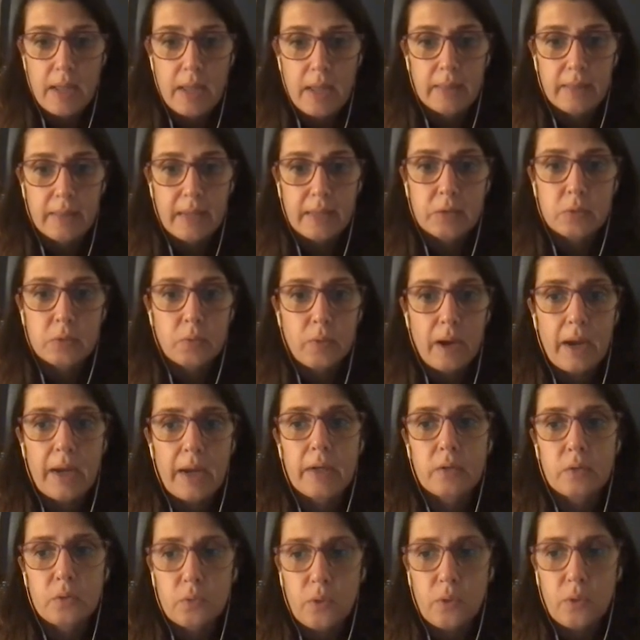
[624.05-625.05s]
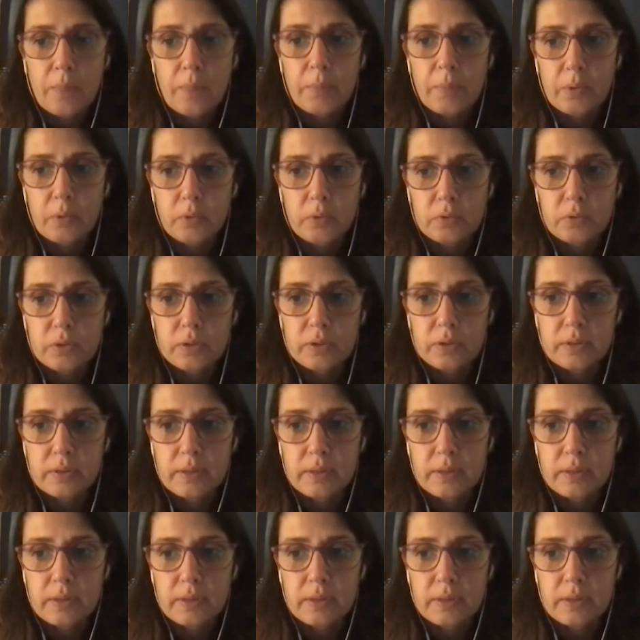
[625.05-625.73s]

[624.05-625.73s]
That's why new approaches